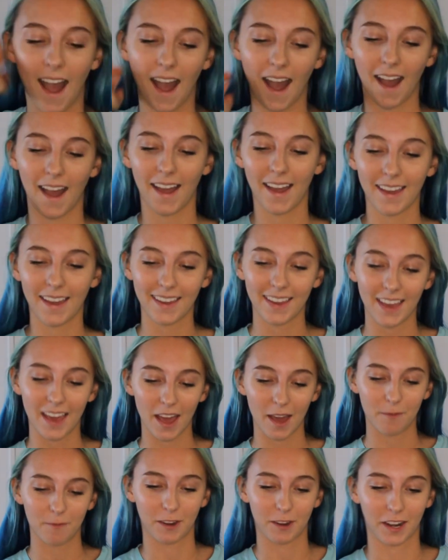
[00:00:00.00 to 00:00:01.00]
I
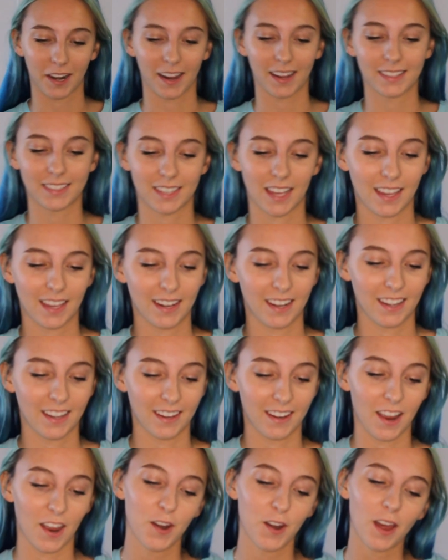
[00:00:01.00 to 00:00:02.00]
am very
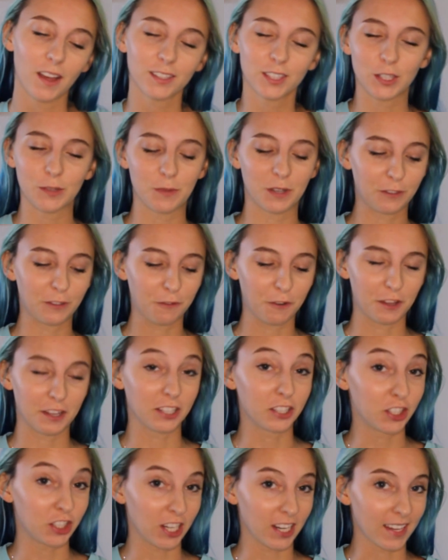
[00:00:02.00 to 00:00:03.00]
excited, not so much for the
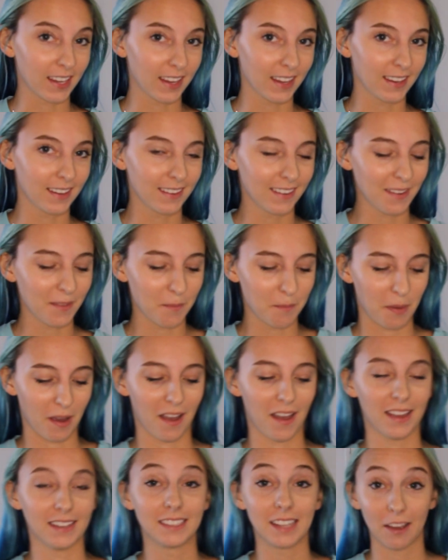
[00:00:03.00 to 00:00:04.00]
chicken,
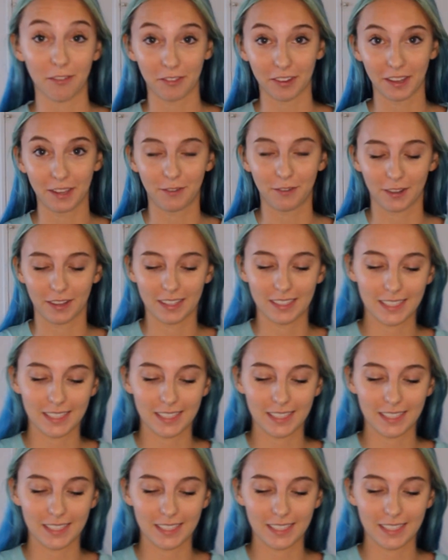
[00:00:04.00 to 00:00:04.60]
but definitely for the